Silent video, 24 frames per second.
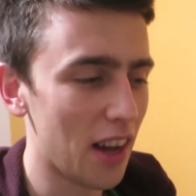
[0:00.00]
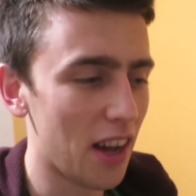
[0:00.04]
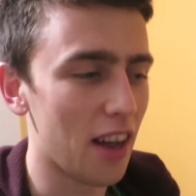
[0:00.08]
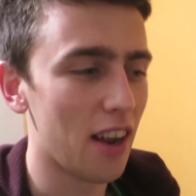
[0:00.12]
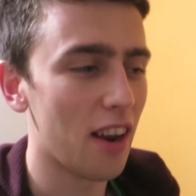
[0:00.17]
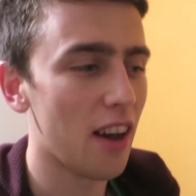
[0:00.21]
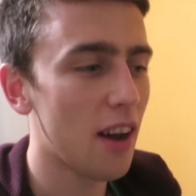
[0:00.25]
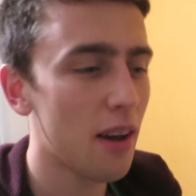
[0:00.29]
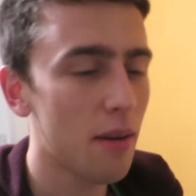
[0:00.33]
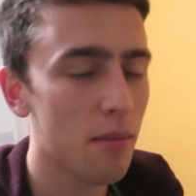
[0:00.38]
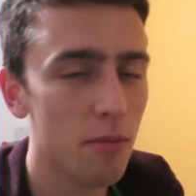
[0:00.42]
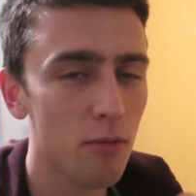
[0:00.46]

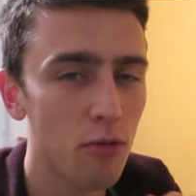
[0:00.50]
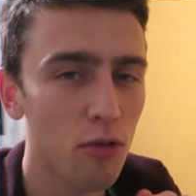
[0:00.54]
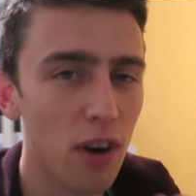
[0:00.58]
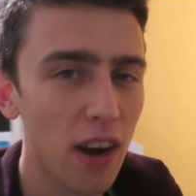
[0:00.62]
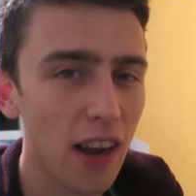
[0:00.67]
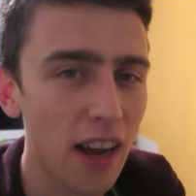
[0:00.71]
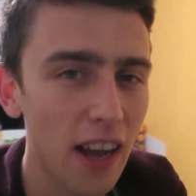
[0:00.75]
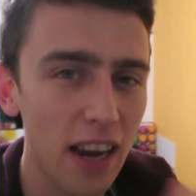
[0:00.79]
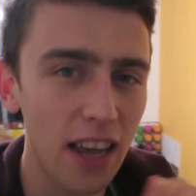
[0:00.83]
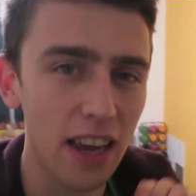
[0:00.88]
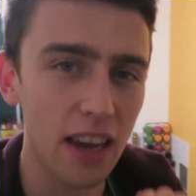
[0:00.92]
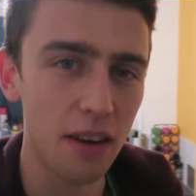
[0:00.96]
And I'm
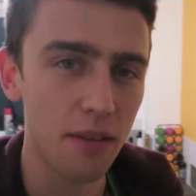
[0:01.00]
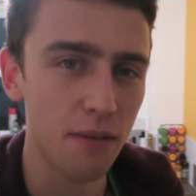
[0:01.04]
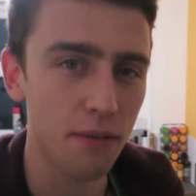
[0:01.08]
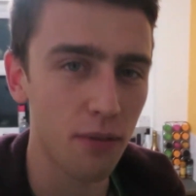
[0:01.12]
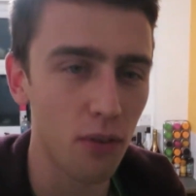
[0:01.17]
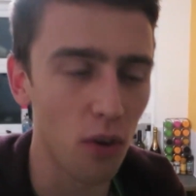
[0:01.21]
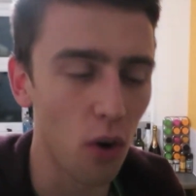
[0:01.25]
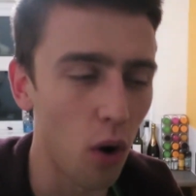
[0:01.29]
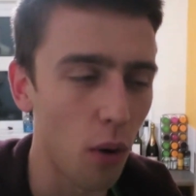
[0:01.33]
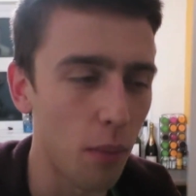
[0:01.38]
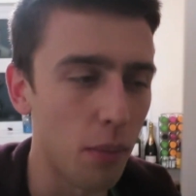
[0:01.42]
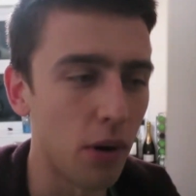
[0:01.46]
really
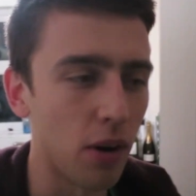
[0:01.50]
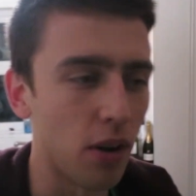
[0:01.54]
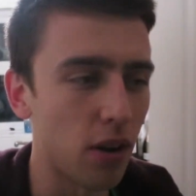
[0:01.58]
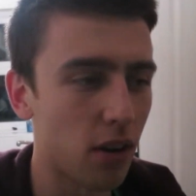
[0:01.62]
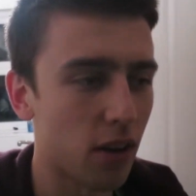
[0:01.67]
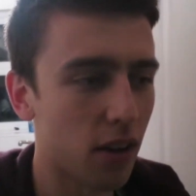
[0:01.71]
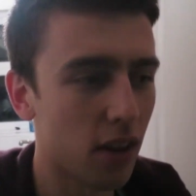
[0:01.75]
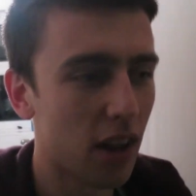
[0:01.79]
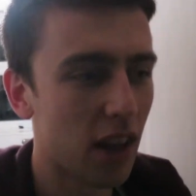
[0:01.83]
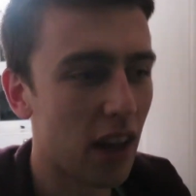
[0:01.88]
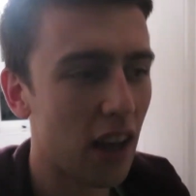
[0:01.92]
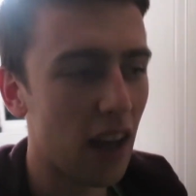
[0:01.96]

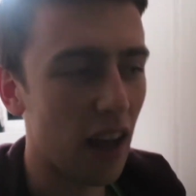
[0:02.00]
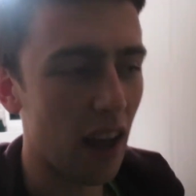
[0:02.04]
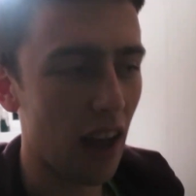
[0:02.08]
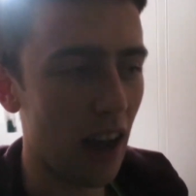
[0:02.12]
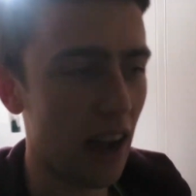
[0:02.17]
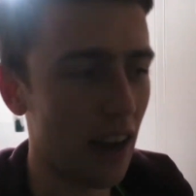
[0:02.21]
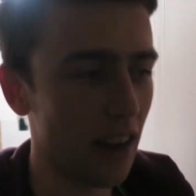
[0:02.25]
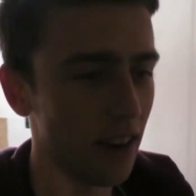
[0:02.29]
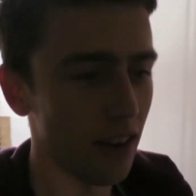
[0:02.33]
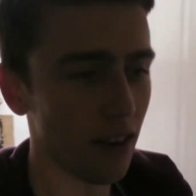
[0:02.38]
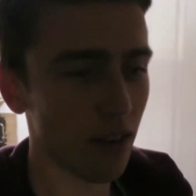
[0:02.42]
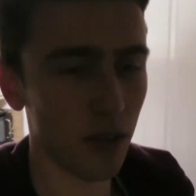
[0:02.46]
informal
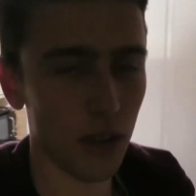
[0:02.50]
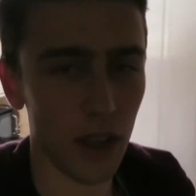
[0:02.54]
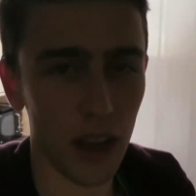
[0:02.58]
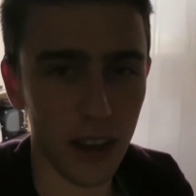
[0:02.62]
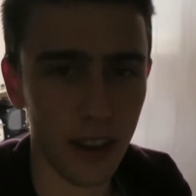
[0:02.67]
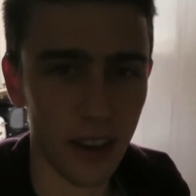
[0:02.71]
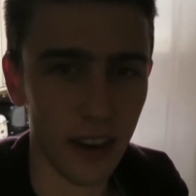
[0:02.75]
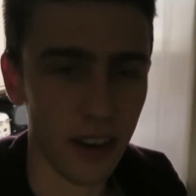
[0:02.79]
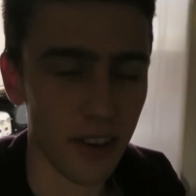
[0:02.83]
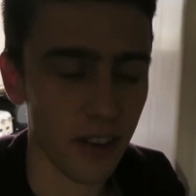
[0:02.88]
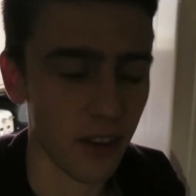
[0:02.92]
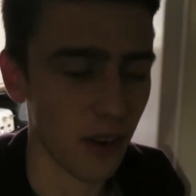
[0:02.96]
and all
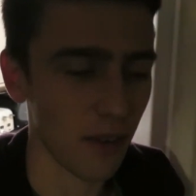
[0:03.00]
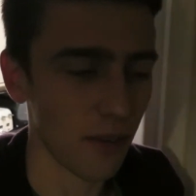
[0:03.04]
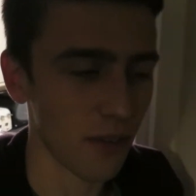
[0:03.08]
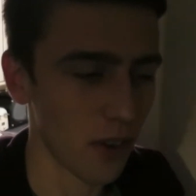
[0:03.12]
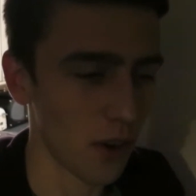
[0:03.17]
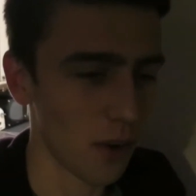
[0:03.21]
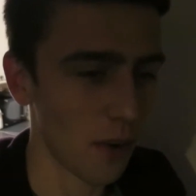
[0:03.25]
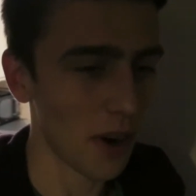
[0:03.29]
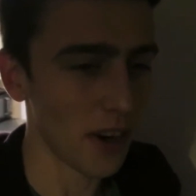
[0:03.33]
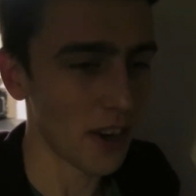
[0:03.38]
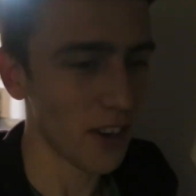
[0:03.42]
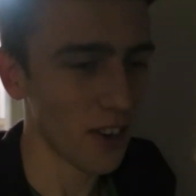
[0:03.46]
that kind of stuff.
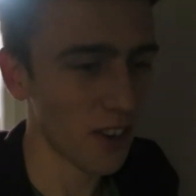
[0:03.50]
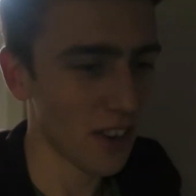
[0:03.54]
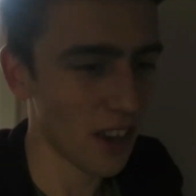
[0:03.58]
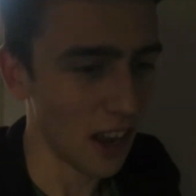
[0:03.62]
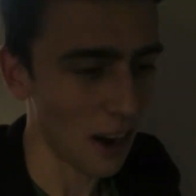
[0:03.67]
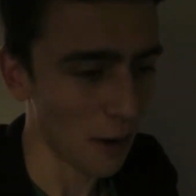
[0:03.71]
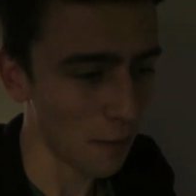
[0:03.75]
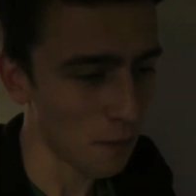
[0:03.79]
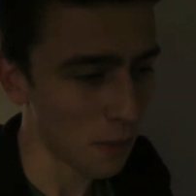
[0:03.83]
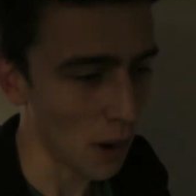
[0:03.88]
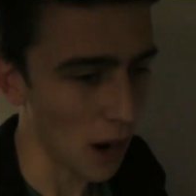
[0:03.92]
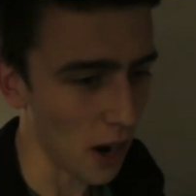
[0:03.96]
So I just
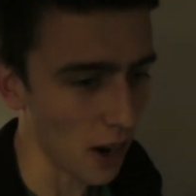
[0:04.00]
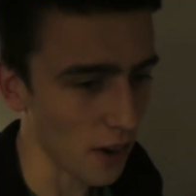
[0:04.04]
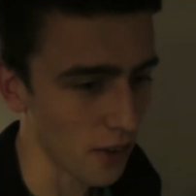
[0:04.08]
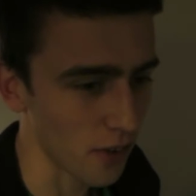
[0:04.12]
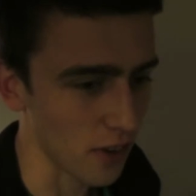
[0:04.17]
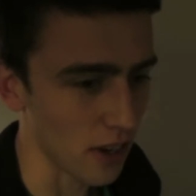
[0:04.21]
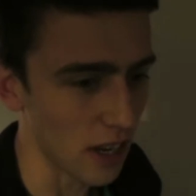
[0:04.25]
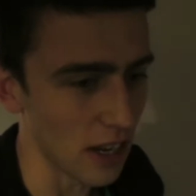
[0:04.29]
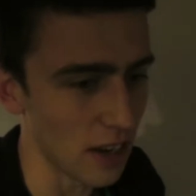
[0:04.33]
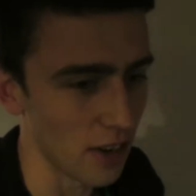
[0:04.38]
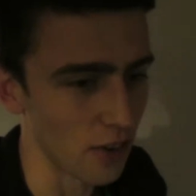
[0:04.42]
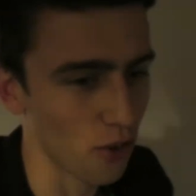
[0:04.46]
kind of
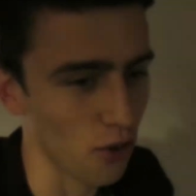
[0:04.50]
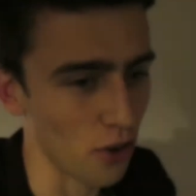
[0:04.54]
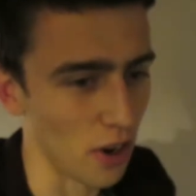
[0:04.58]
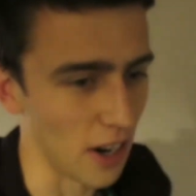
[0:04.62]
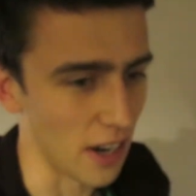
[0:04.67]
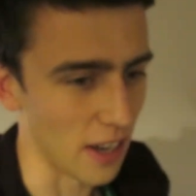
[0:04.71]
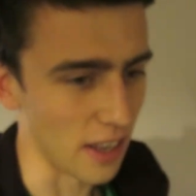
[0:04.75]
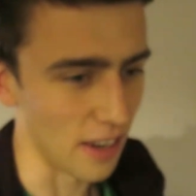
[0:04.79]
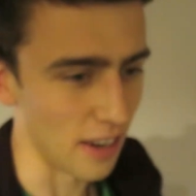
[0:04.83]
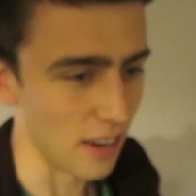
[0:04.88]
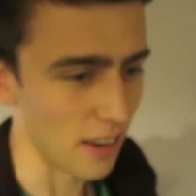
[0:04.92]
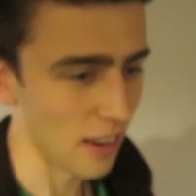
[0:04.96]
pass it and
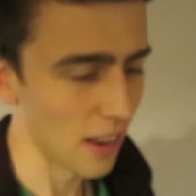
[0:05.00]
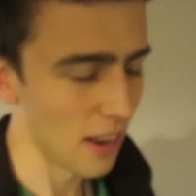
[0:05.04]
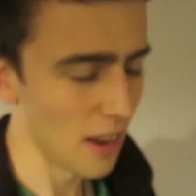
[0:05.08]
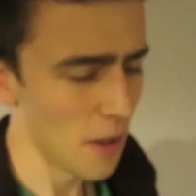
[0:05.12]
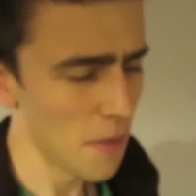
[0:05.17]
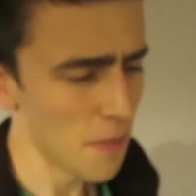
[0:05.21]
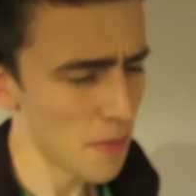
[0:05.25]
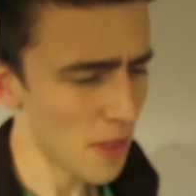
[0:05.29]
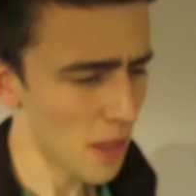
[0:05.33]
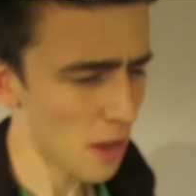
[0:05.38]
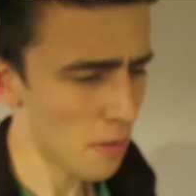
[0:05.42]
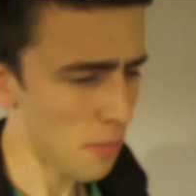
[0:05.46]
try and
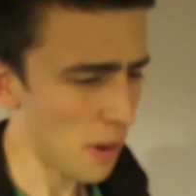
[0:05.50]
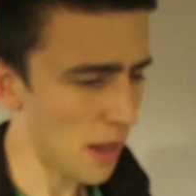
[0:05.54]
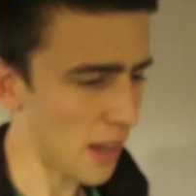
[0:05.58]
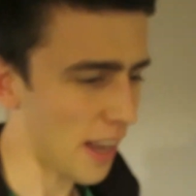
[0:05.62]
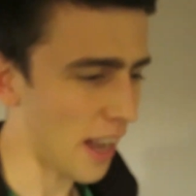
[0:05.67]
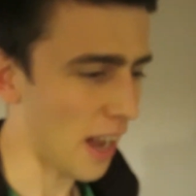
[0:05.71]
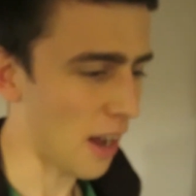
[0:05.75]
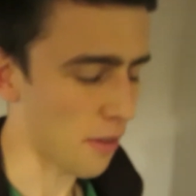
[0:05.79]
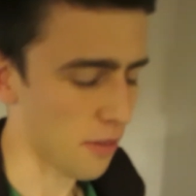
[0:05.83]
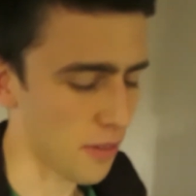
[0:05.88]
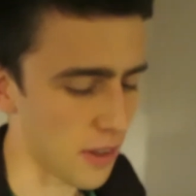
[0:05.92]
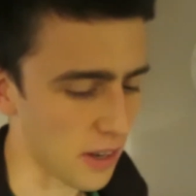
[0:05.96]

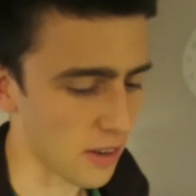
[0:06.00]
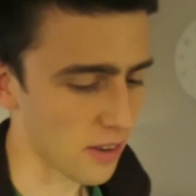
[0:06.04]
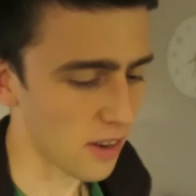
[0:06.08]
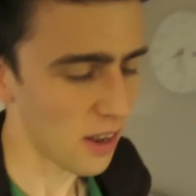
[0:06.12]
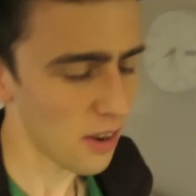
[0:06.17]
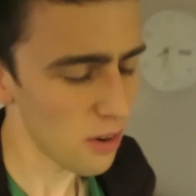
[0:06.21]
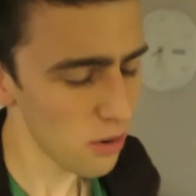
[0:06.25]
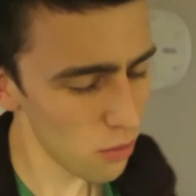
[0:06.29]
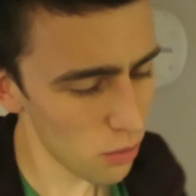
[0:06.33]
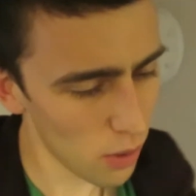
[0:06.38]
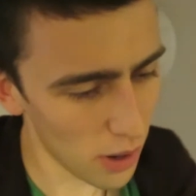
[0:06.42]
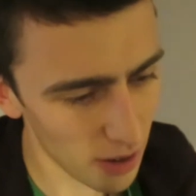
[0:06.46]
pick out things
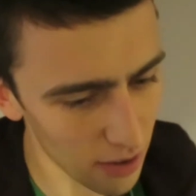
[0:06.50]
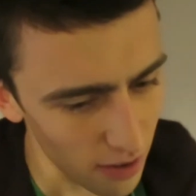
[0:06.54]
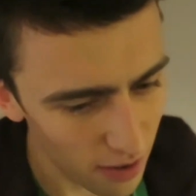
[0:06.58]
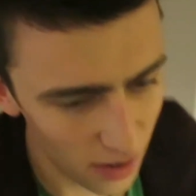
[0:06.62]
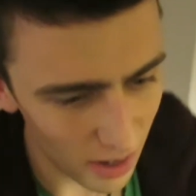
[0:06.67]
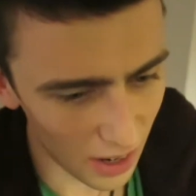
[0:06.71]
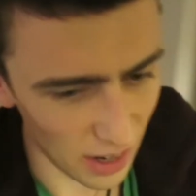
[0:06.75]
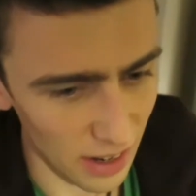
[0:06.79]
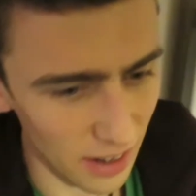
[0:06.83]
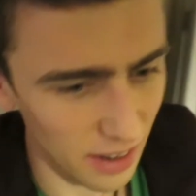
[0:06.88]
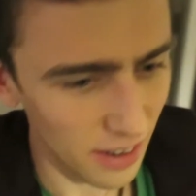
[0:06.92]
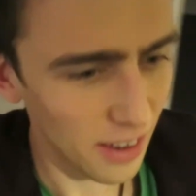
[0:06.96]
like, oh, I just
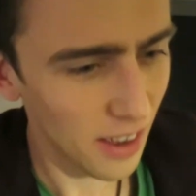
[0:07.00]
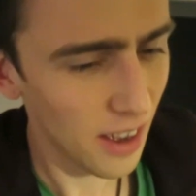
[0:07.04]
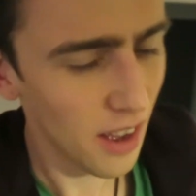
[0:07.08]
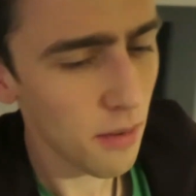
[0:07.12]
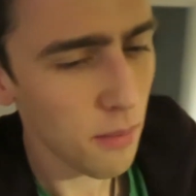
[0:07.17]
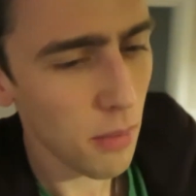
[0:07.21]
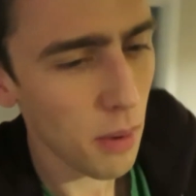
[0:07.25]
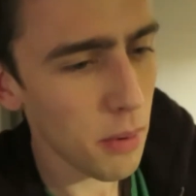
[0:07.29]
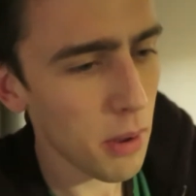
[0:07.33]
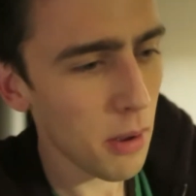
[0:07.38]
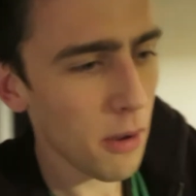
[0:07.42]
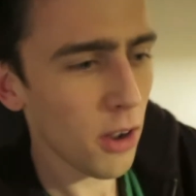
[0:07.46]
like
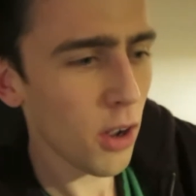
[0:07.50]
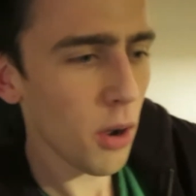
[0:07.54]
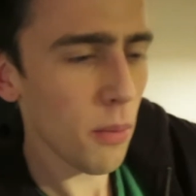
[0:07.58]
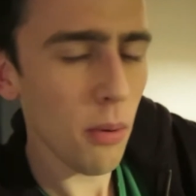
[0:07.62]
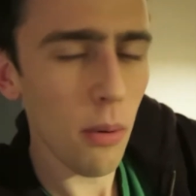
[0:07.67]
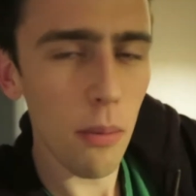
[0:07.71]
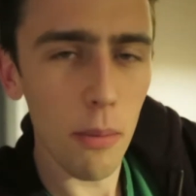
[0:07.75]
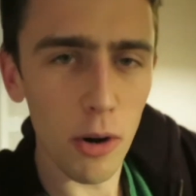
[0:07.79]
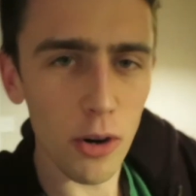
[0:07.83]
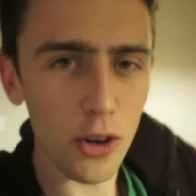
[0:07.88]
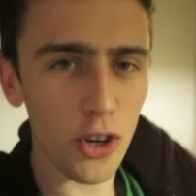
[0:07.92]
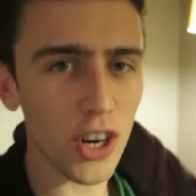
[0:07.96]
maybe a
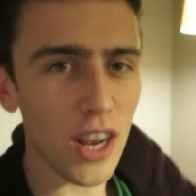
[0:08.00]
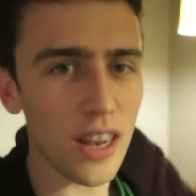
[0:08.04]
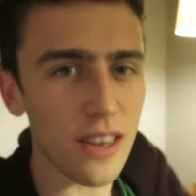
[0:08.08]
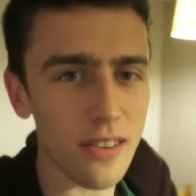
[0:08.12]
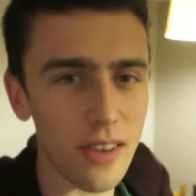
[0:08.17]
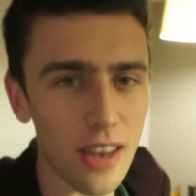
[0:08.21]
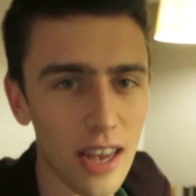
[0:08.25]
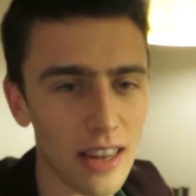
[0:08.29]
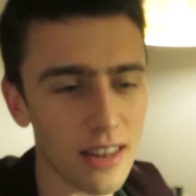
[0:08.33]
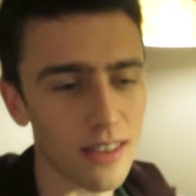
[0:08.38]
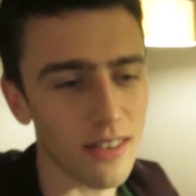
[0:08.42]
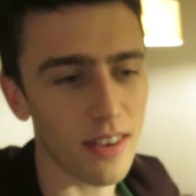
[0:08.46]
couple more
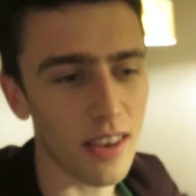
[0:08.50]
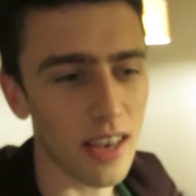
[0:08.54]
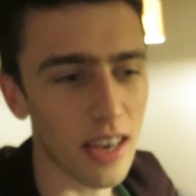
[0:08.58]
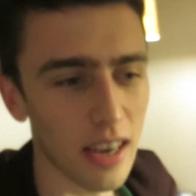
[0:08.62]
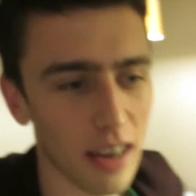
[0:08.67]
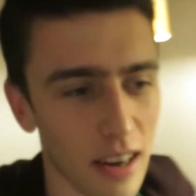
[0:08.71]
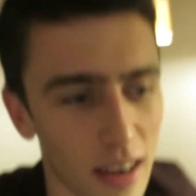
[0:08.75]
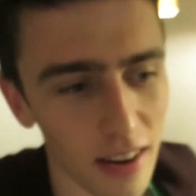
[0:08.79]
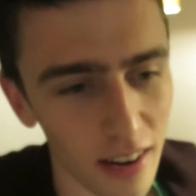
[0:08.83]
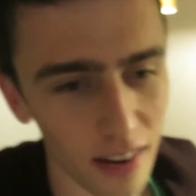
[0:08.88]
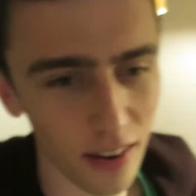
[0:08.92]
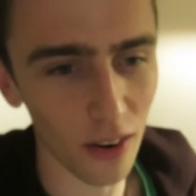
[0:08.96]
jazz hands
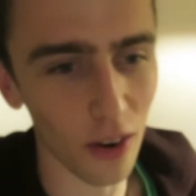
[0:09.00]
here.